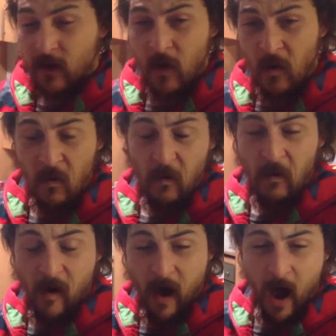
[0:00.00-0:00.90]

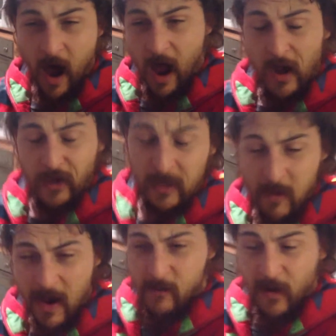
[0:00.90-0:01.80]
Ooh, look at
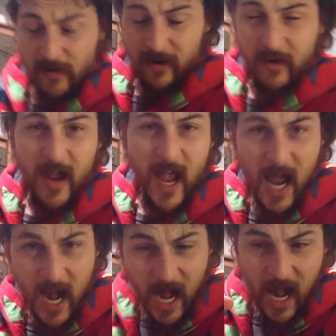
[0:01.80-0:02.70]
my burger,
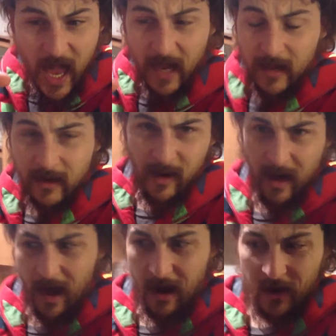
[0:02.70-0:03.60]
click.
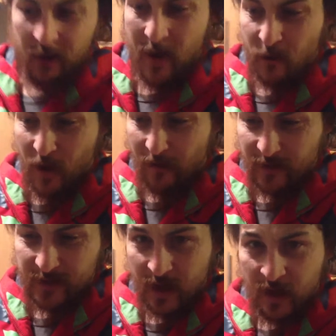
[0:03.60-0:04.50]
Oh, look at my
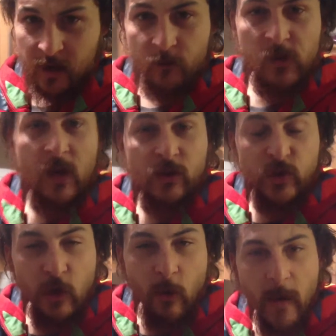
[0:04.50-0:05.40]
breakfast, click. Do you
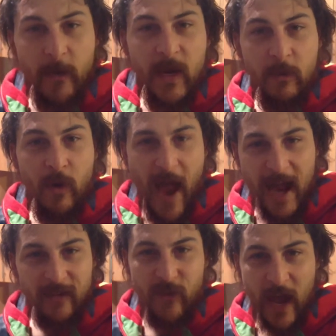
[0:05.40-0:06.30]
know why people
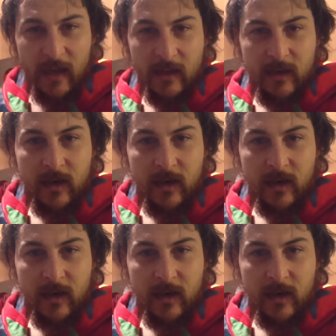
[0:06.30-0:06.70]
hate that?